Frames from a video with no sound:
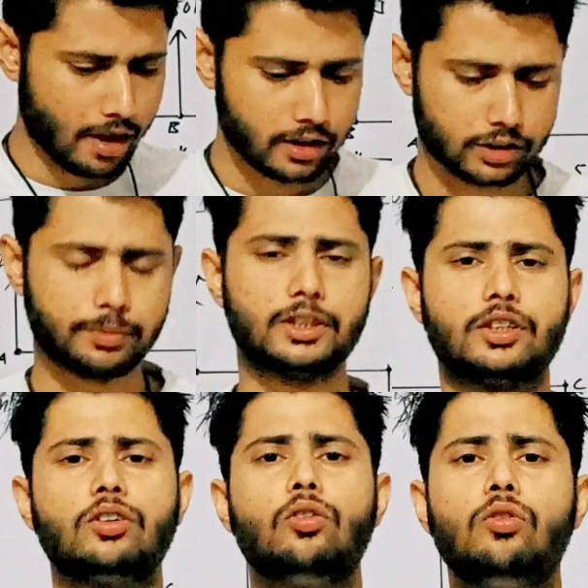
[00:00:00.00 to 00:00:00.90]

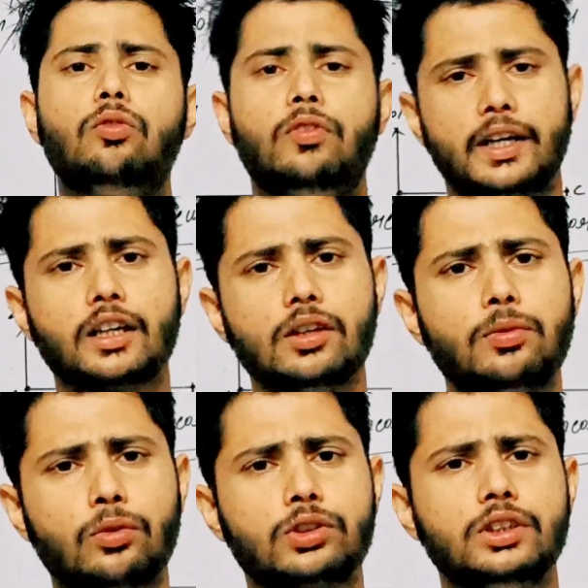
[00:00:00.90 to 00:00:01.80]
summation of vertical
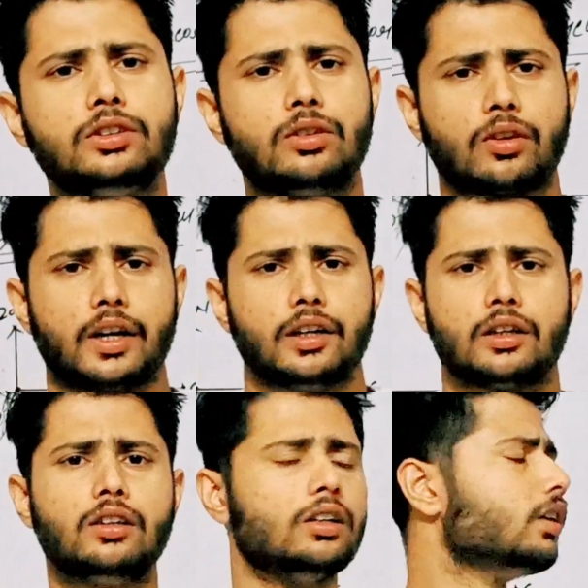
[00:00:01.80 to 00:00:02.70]
forces. Okay,